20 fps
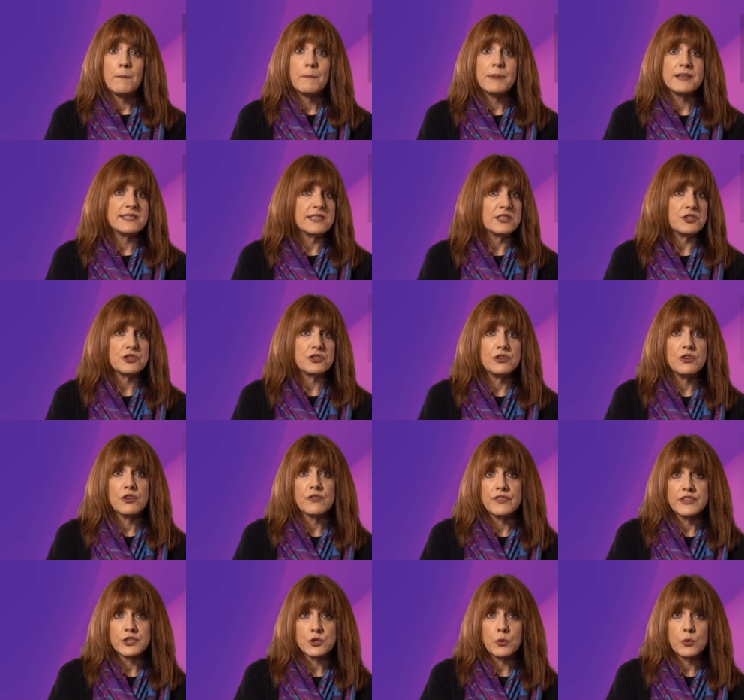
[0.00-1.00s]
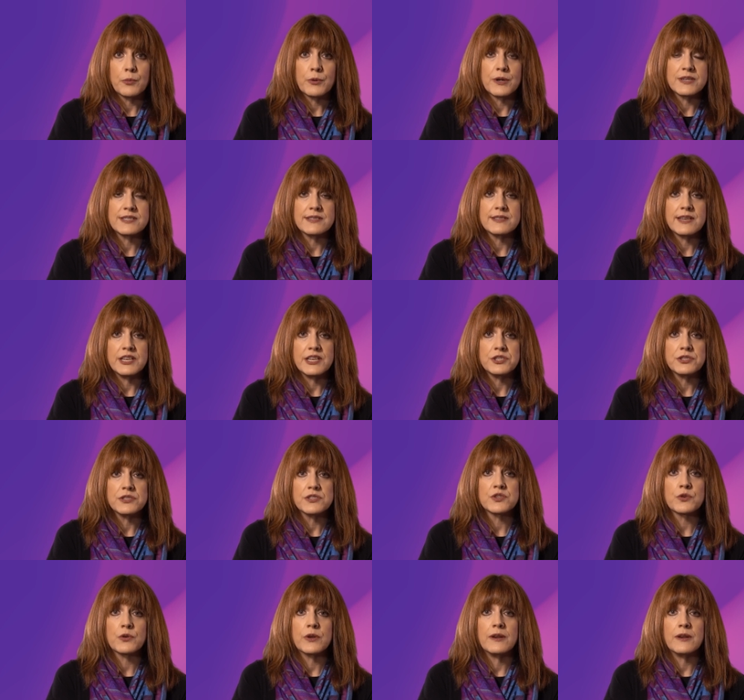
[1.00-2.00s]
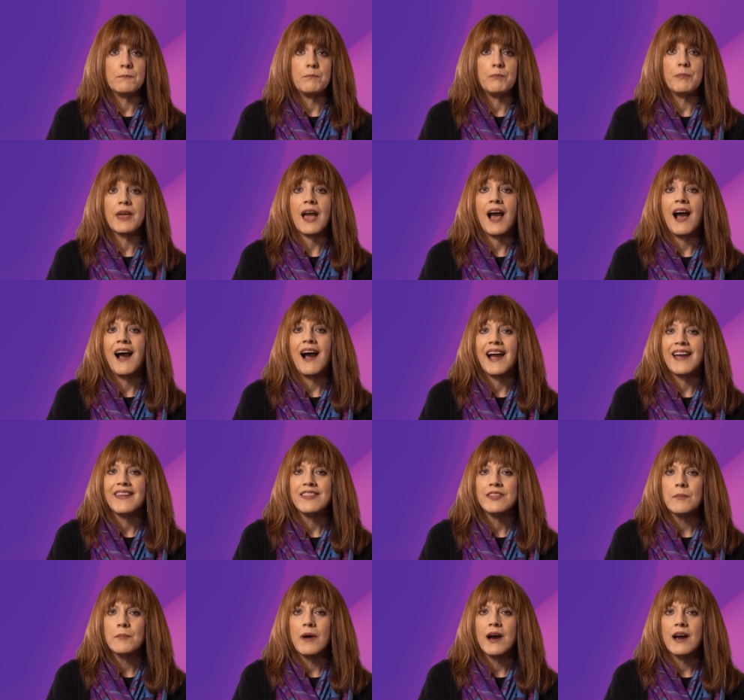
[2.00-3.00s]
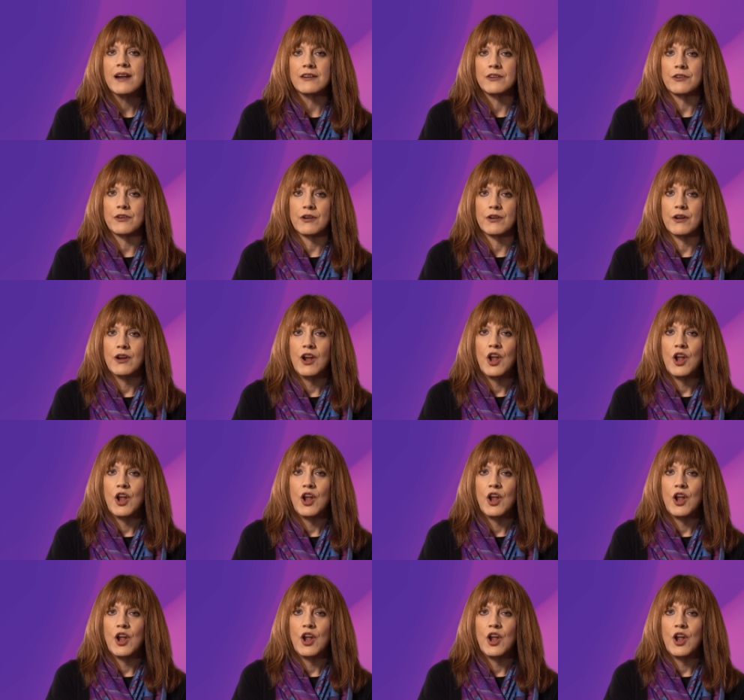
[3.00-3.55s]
Position your visual presentation screen behind the monitor